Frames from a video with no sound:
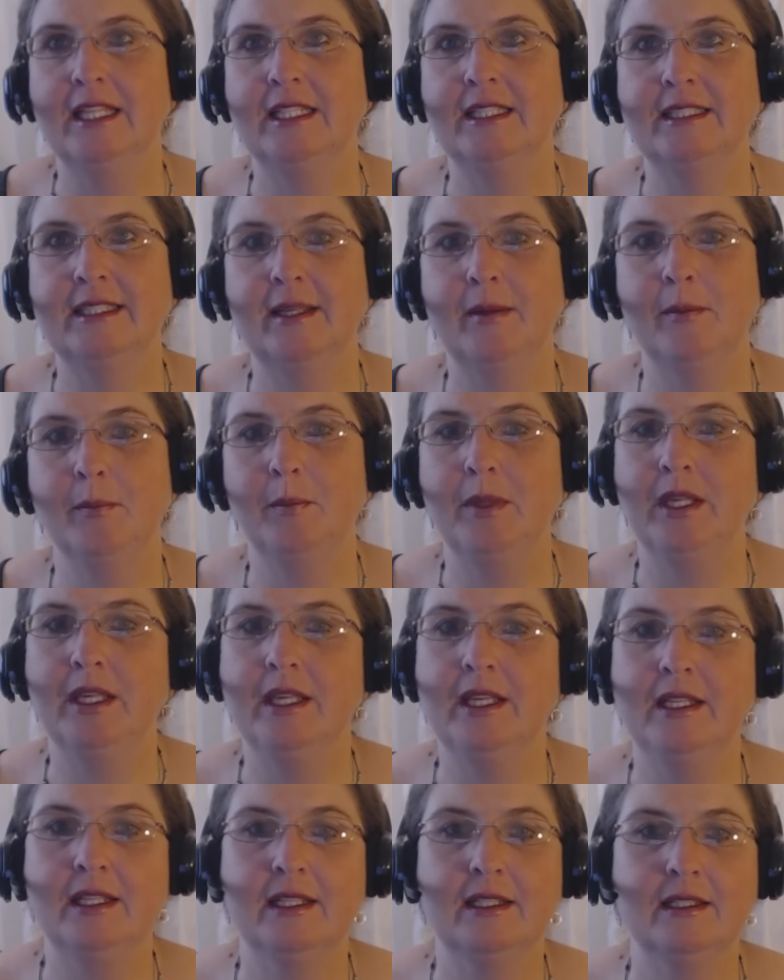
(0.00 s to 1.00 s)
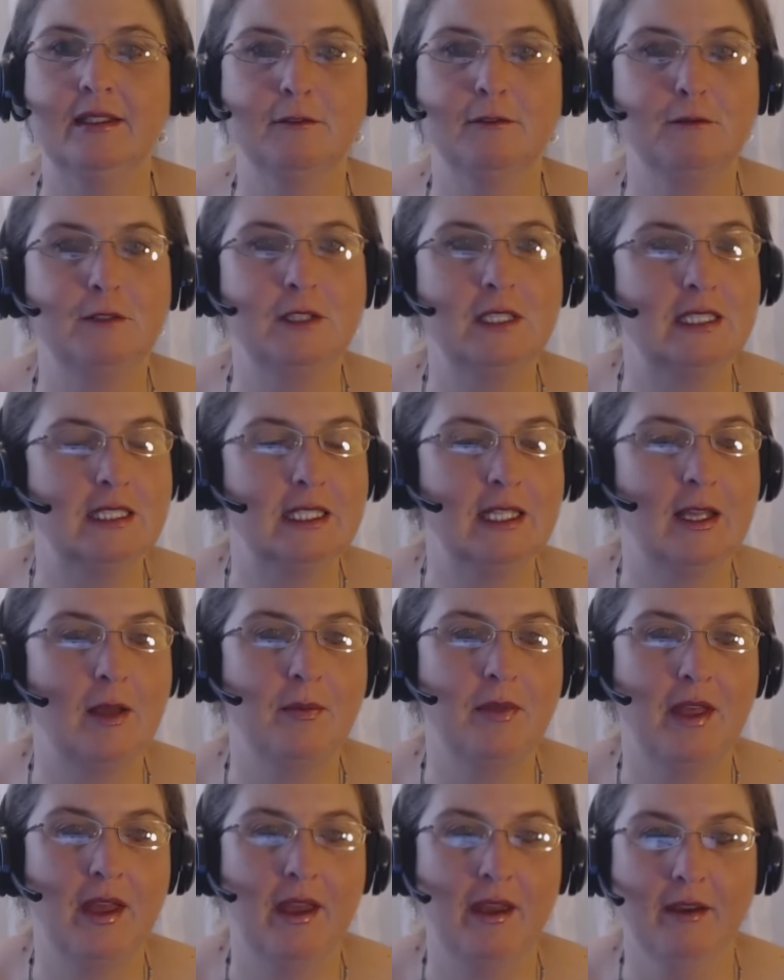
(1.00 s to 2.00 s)
This can be fixing
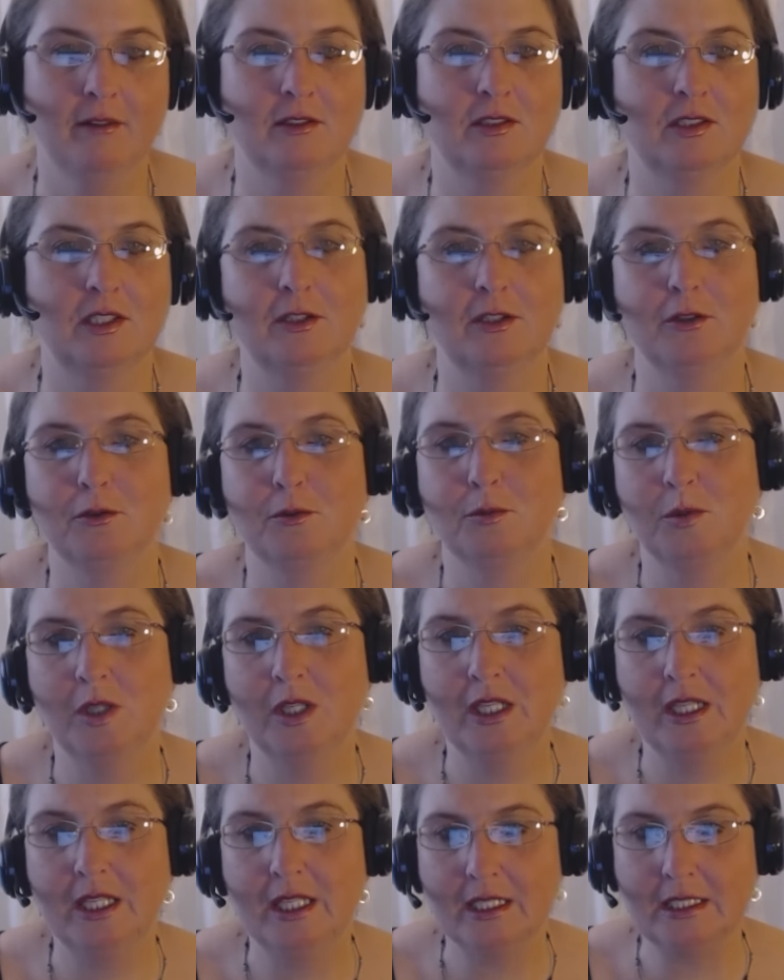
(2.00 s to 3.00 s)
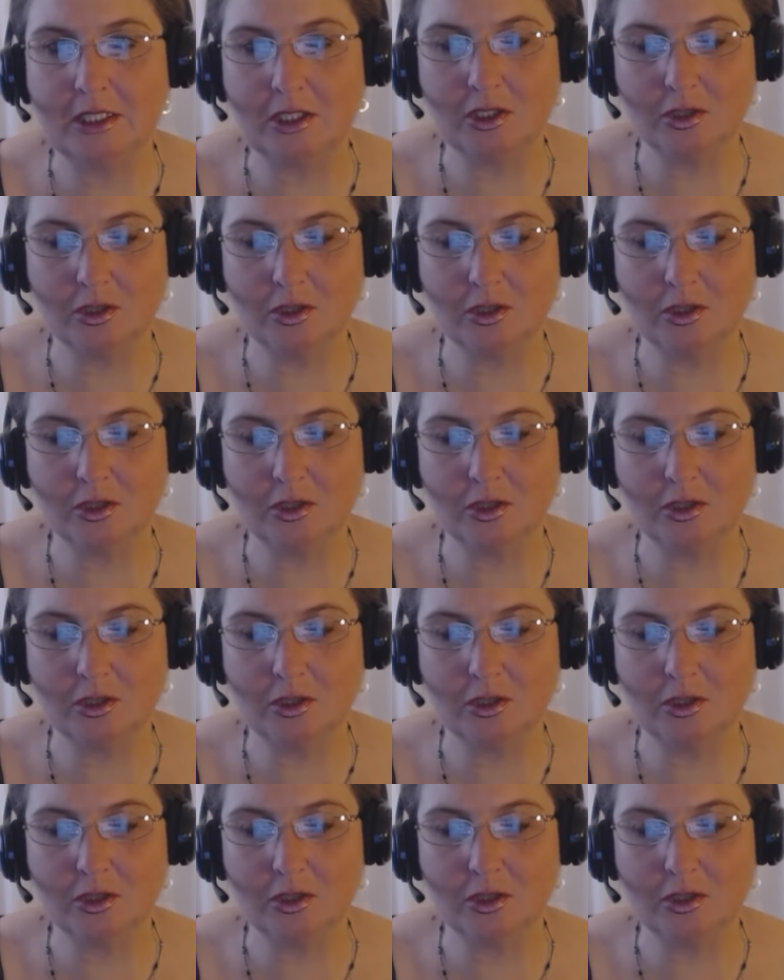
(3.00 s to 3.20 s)
up the house and you're really